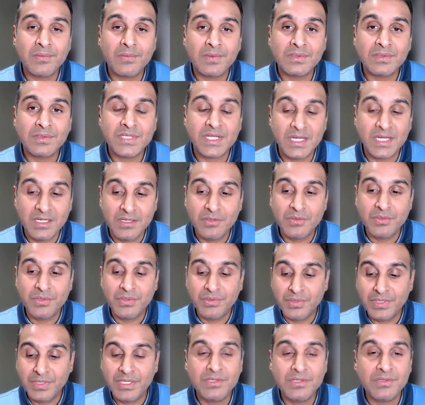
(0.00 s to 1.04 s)
will tell you
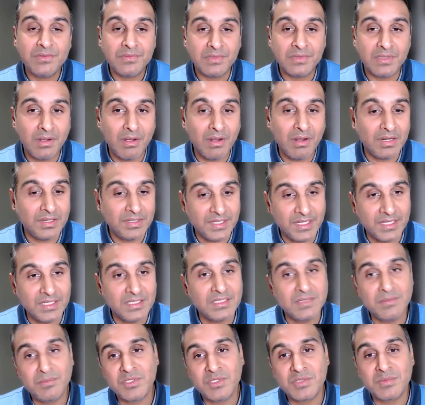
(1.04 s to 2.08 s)
you need to fill all
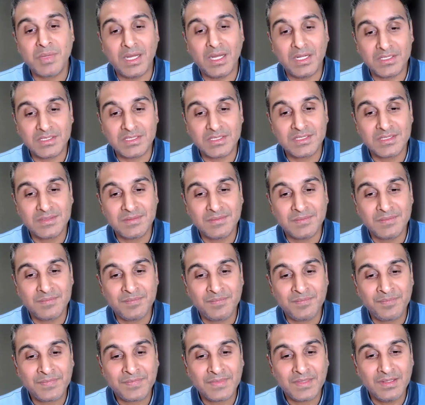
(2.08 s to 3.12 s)
10 spots
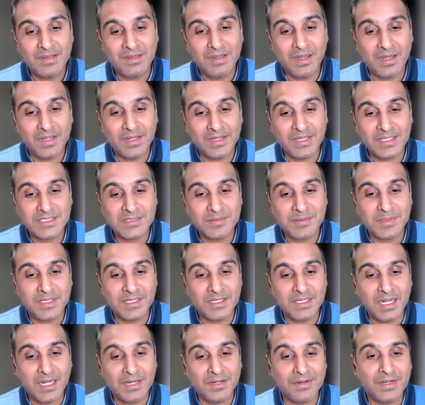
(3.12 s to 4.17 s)
on
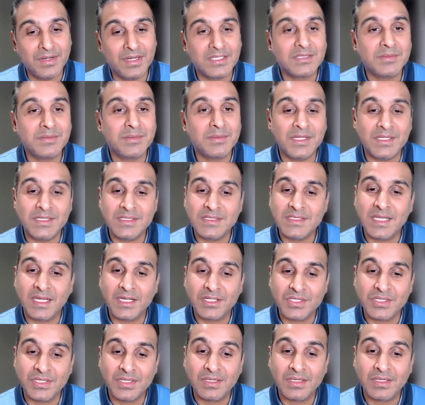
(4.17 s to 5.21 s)
experience under experience
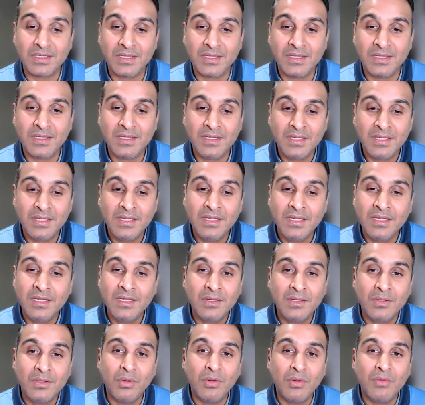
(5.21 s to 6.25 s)
section.
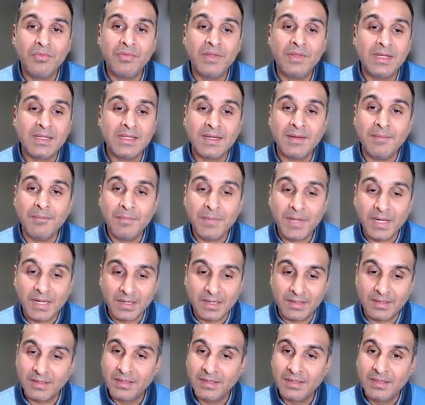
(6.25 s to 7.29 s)
Don't feel
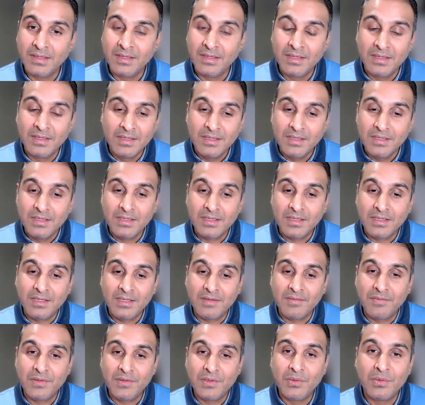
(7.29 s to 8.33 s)
compelled.
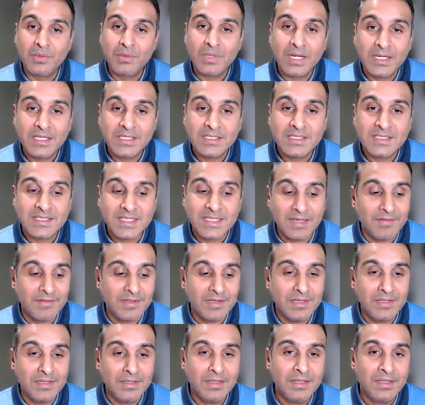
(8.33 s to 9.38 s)
If you write
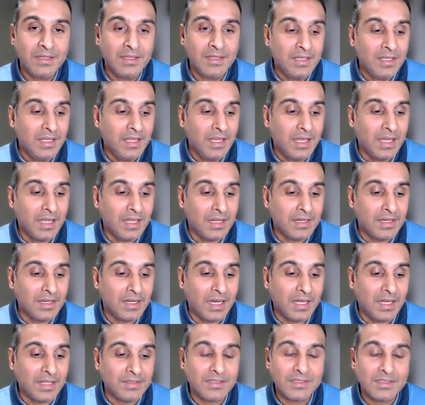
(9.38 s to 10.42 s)
7 and
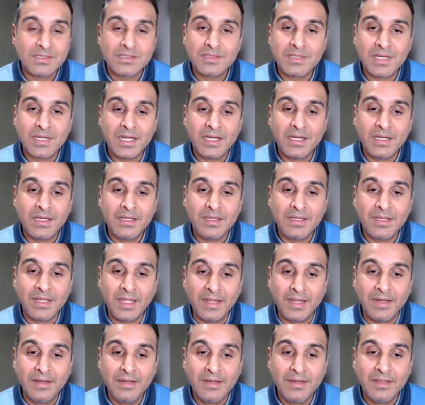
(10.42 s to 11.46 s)
others write
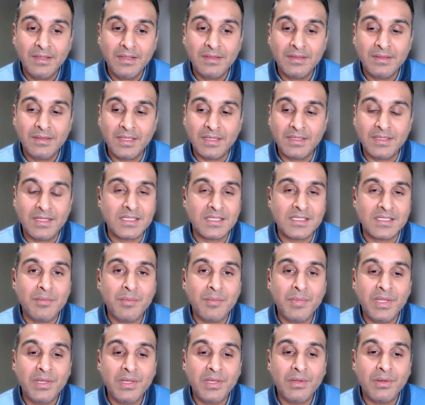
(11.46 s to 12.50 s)
10, that doesn't
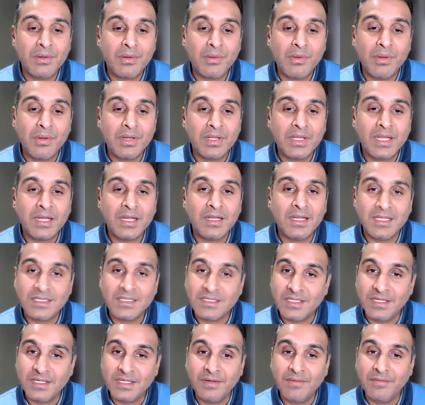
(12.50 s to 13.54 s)
mean you're going to get
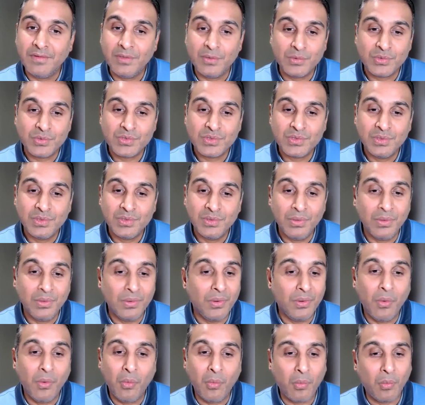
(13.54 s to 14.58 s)
less interviews.
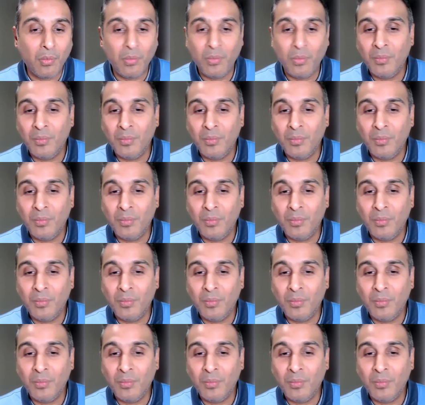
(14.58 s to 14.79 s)
No,